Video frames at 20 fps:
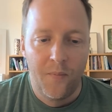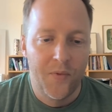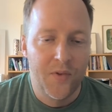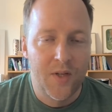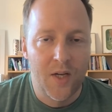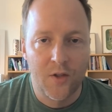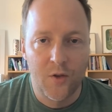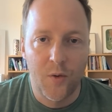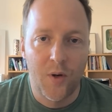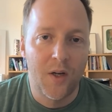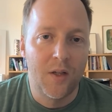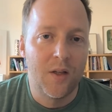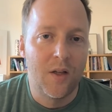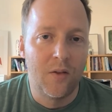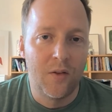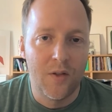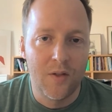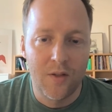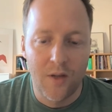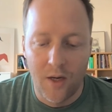that's why I then
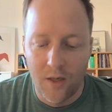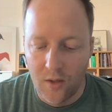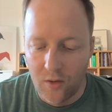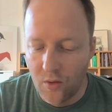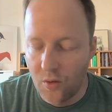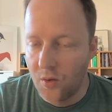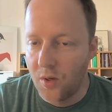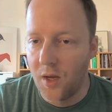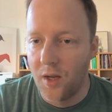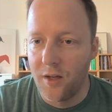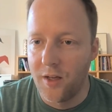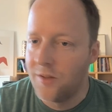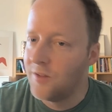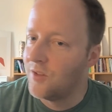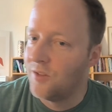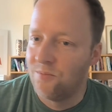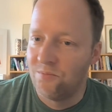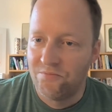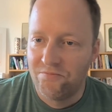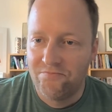decided, okay,
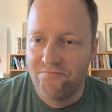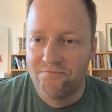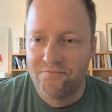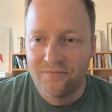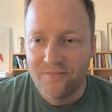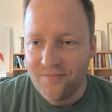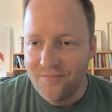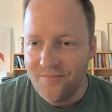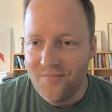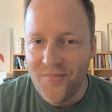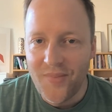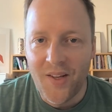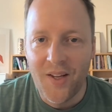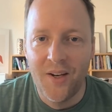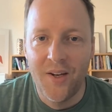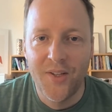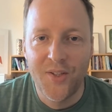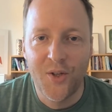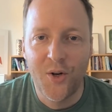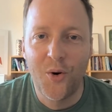let's
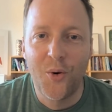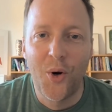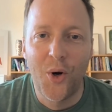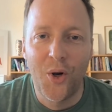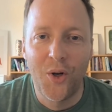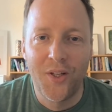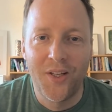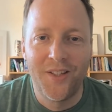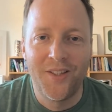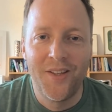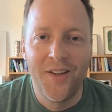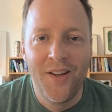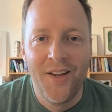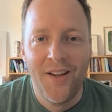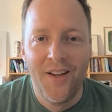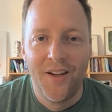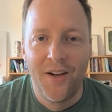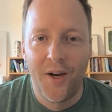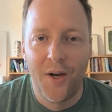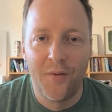go all in.
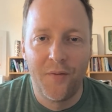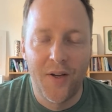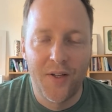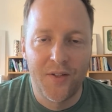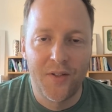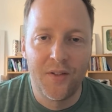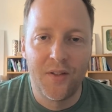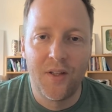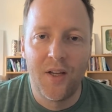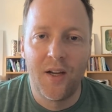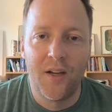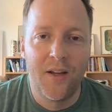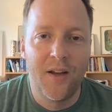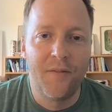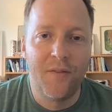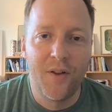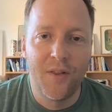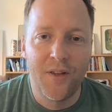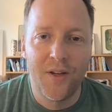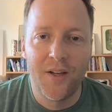I invested
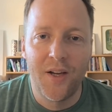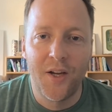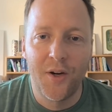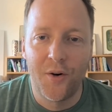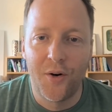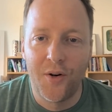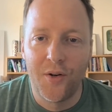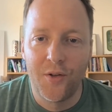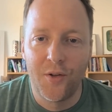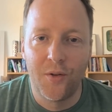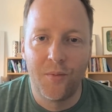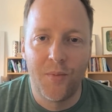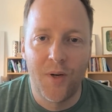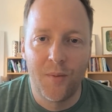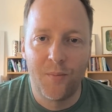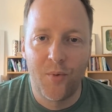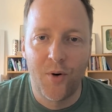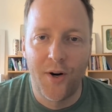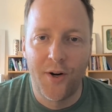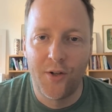everything I earned on my
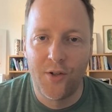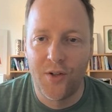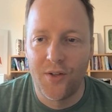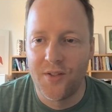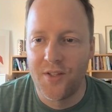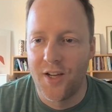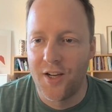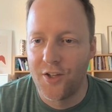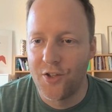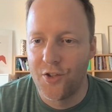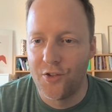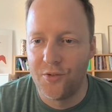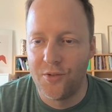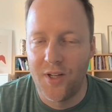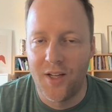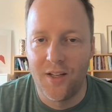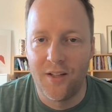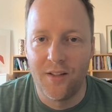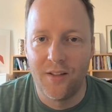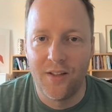prior transaction,
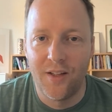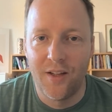and